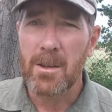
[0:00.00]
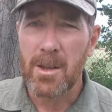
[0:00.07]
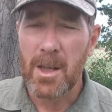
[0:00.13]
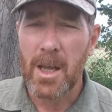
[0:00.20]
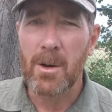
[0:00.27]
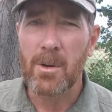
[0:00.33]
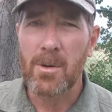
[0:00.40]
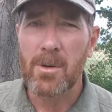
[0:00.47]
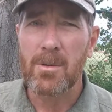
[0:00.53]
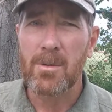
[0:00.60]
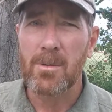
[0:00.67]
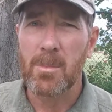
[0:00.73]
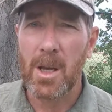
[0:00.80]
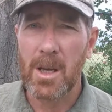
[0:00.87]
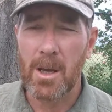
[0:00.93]
Then
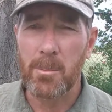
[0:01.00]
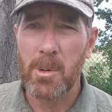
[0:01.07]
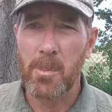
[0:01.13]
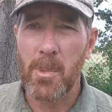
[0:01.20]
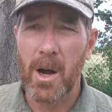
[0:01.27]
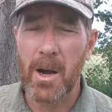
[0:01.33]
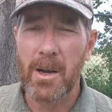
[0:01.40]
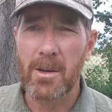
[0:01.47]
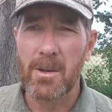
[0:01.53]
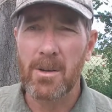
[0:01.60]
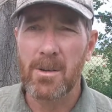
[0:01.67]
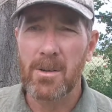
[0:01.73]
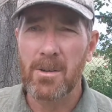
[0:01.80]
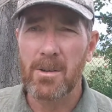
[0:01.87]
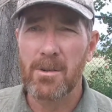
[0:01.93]
make up your mind.
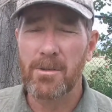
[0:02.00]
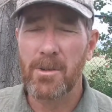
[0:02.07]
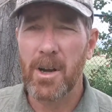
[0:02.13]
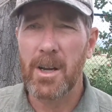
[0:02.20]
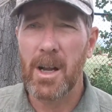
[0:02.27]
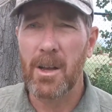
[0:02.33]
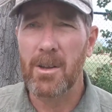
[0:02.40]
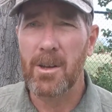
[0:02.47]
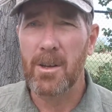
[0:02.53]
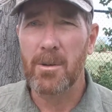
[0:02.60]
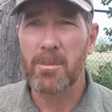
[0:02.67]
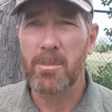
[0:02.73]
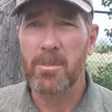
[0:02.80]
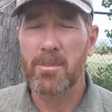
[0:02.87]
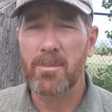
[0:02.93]
Find out the
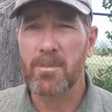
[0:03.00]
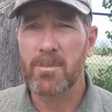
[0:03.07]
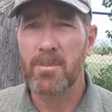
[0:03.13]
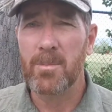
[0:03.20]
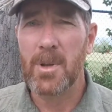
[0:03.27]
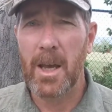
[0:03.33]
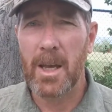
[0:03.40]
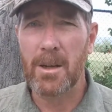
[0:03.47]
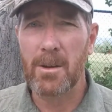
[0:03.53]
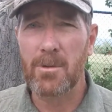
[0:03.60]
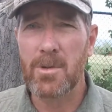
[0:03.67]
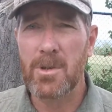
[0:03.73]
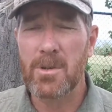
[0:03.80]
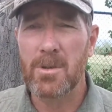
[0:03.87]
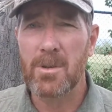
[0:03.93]

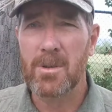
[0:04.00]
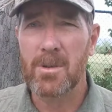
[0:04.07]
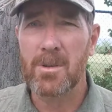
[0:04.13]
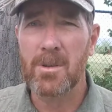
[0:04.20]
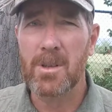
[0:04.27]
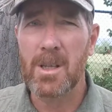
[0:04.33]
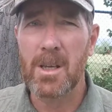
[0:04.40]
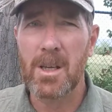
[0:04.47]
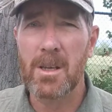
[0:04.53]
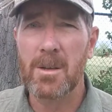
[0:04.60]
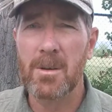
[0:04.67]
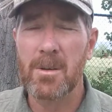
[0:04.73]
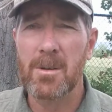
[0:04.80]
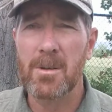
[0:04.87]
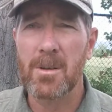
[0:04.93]
negatives,
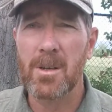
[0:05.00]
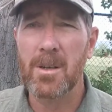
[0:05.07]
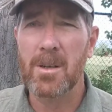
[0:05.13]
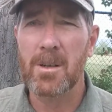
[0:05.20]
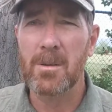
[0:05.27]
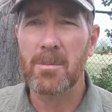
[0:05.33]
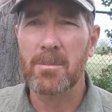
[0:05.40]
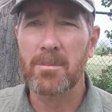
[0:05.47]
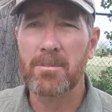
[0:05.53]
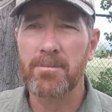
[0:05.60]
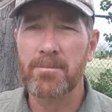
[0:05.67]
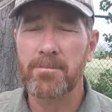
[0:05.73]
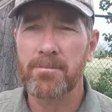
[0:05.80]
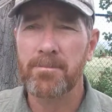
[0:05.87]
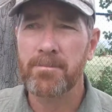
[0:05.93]

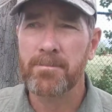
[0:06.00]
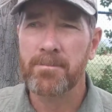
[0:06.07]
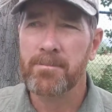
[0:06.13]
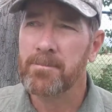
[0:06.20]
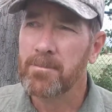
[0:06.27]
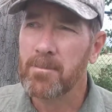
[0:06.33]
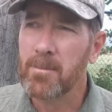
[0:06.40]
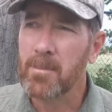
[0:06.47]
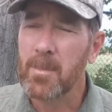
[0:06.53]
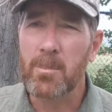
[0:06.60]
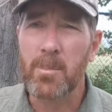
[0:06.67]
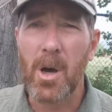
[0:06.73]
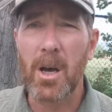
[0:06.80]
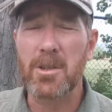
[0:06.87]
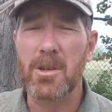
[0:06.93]

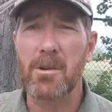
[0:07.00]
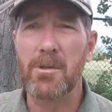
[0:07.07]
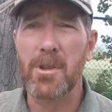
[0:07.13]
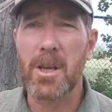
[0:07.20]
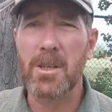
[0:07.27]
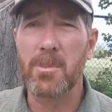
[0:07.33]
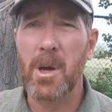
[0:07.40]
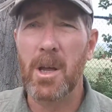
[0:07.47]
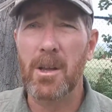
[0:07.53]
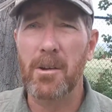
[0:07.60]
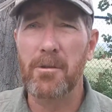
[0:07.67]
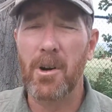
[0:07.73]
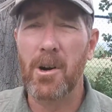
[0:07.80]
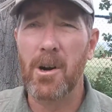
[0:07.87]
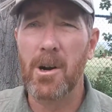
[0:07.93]
the positive things about
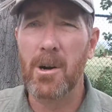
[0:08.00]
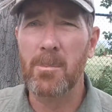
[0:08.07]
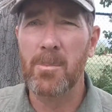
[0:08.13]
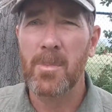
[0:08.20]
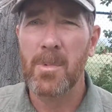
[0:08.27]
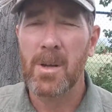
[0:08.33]
that firearm,